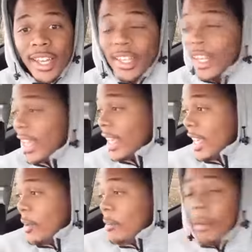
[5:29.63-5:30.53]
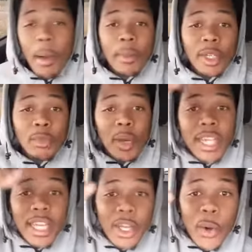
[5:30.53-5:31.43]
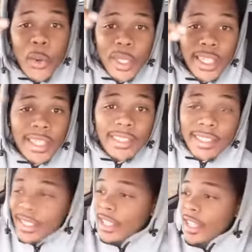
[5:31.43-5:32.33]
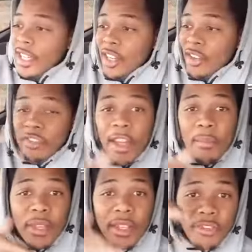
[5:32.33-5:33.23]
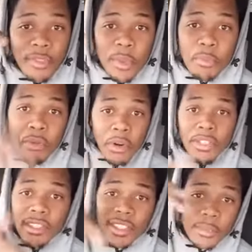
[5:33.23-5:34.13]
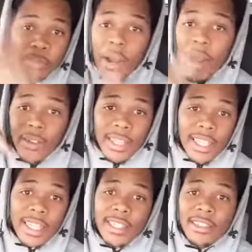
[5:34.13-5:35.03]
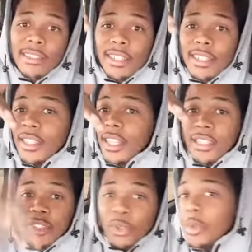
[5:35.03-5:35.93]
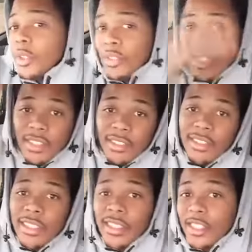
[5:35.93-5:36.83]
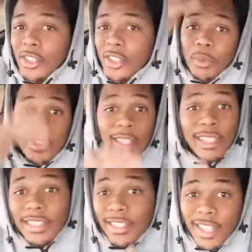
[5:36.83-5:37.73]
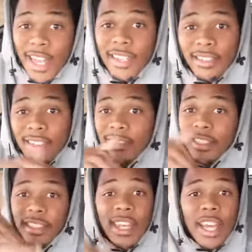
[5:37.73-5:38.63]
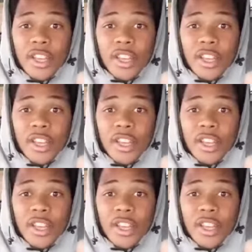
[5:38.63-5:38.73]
Like, my mama could run down a whole list of family from the Brooks to the Brownlees to the Wilsons to the, you know what I'm saying, to the Johnsons to the,